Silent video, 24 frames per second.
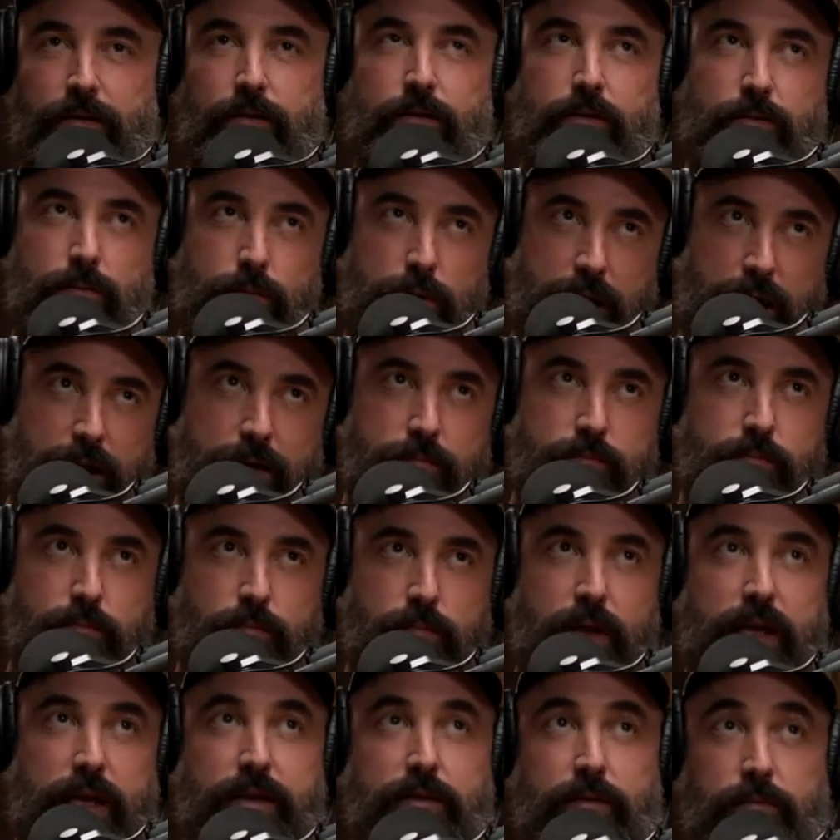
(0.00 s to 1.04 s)
okay,
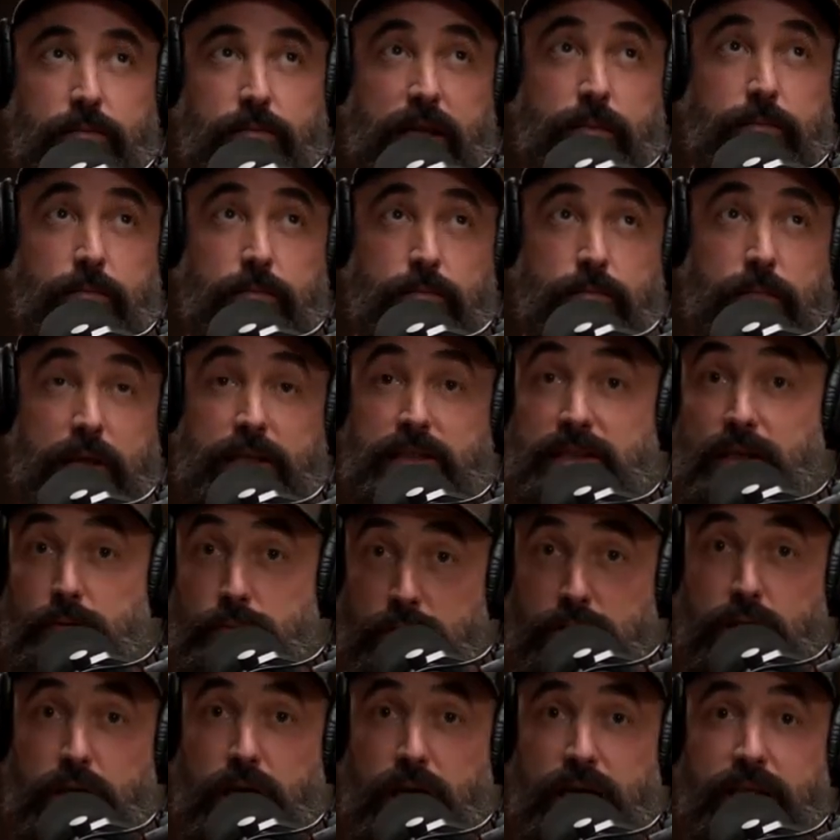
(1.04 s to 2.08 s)
that that
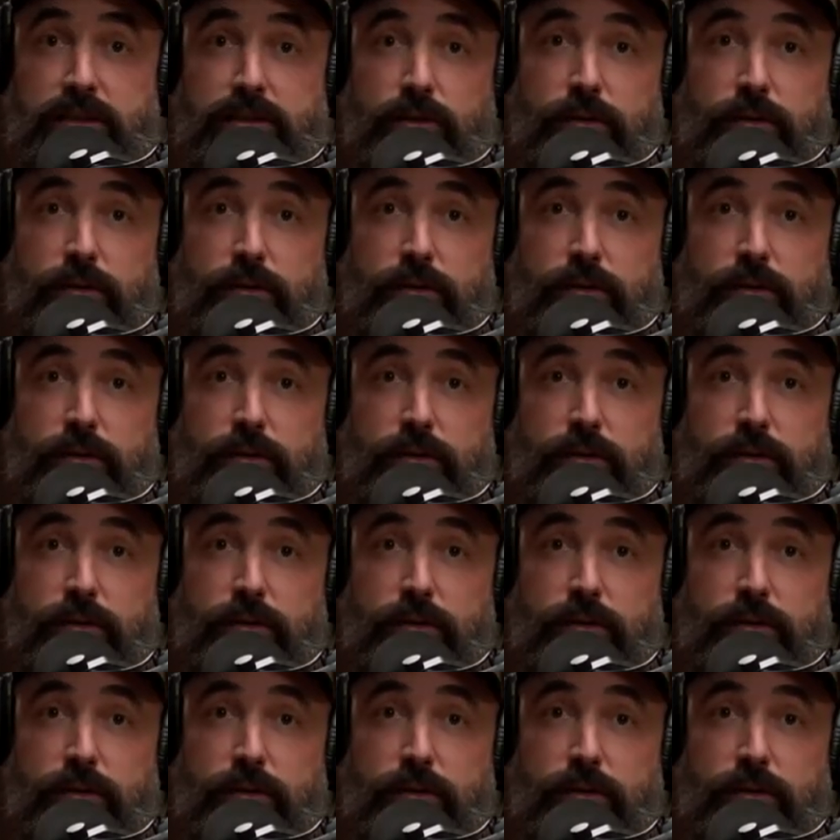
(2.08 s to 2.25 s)
sounds good.